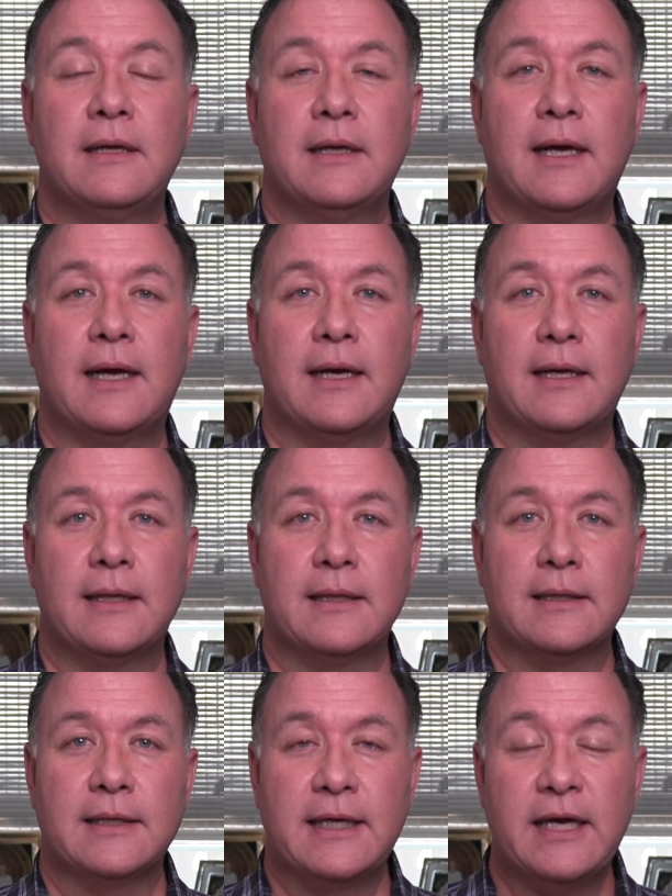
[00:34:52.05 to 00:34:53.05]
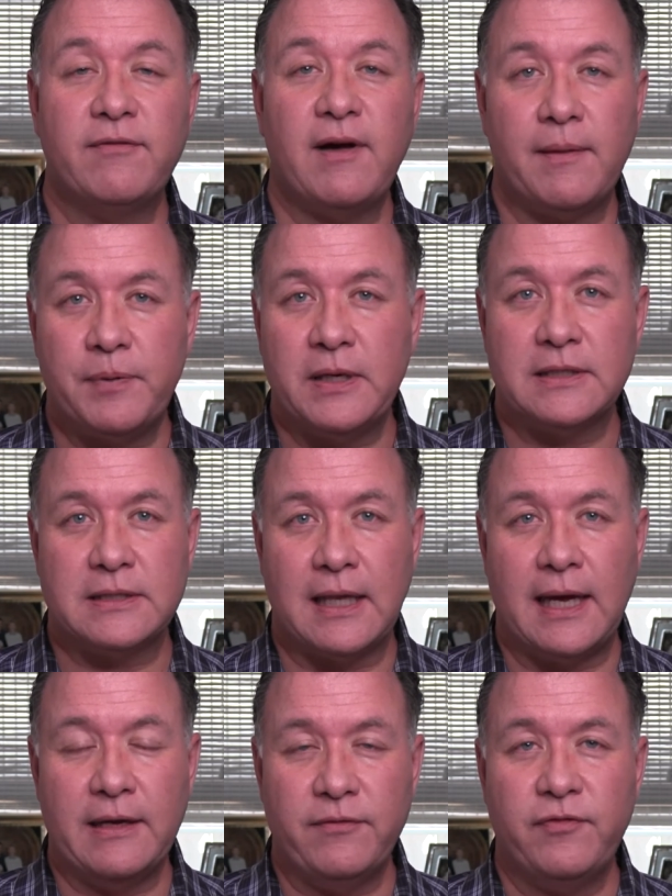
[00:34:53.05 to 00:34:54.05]
uh, give up his
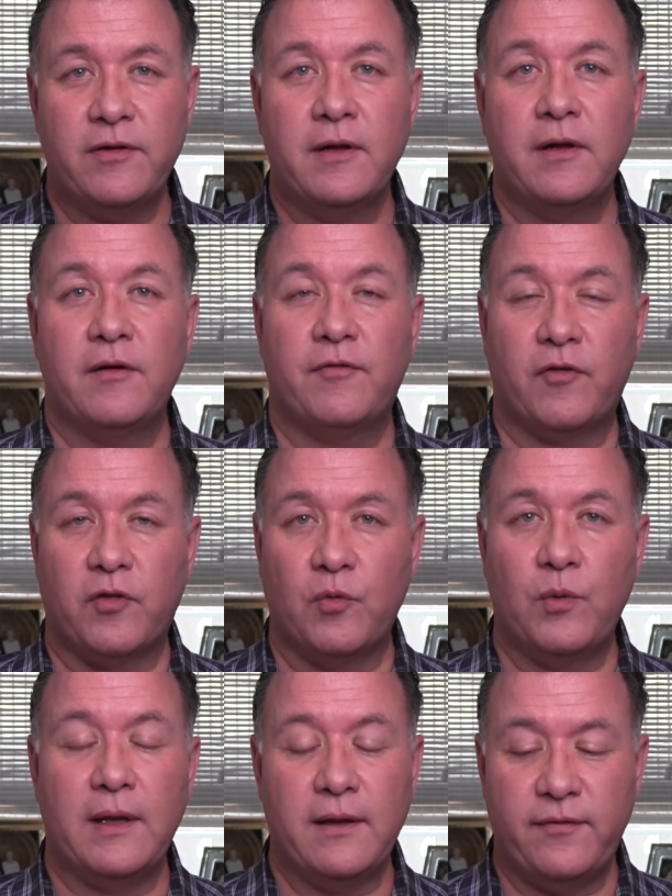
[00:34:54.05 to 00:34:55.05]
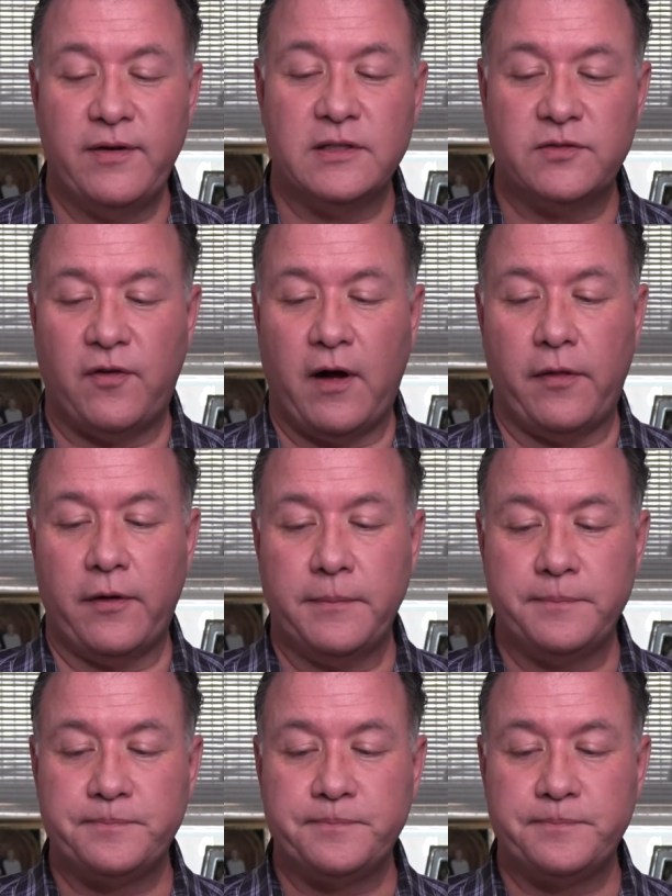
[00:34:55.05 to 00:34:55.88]
life for the will of his father.